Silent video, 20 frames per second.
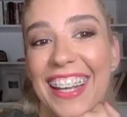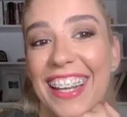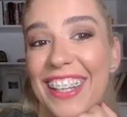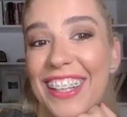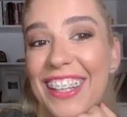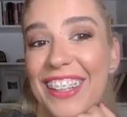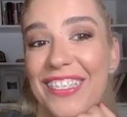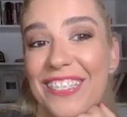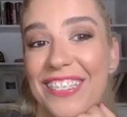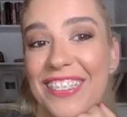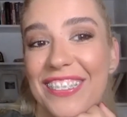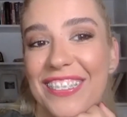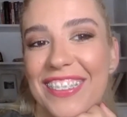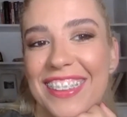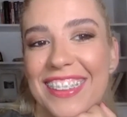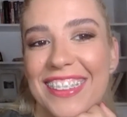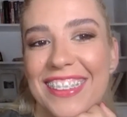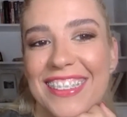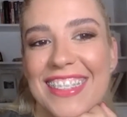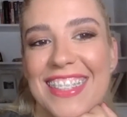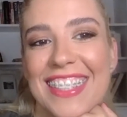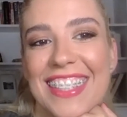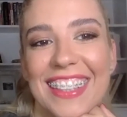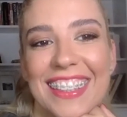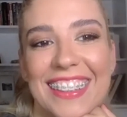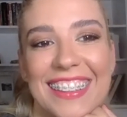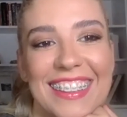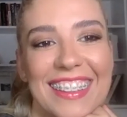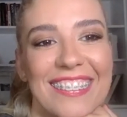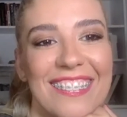If you want to
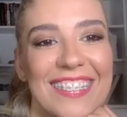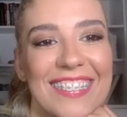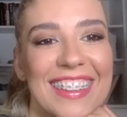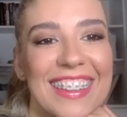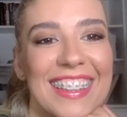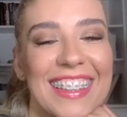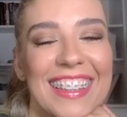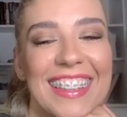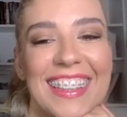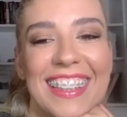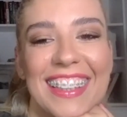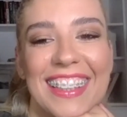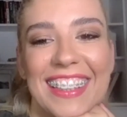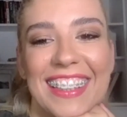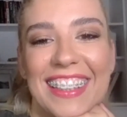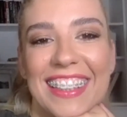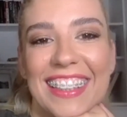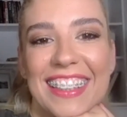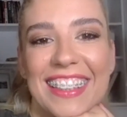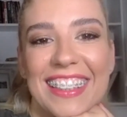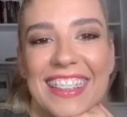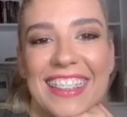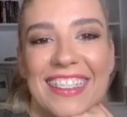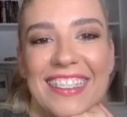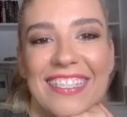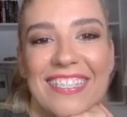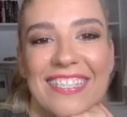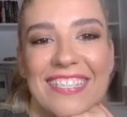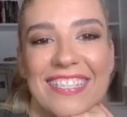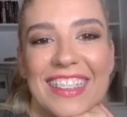say something,
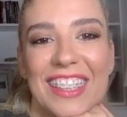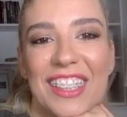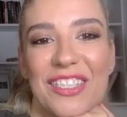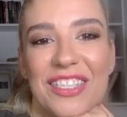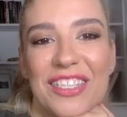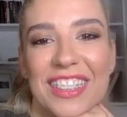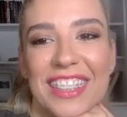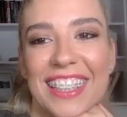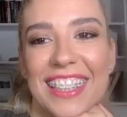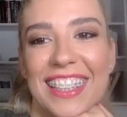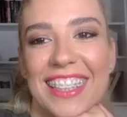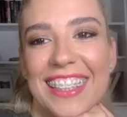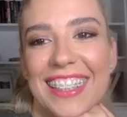feel free.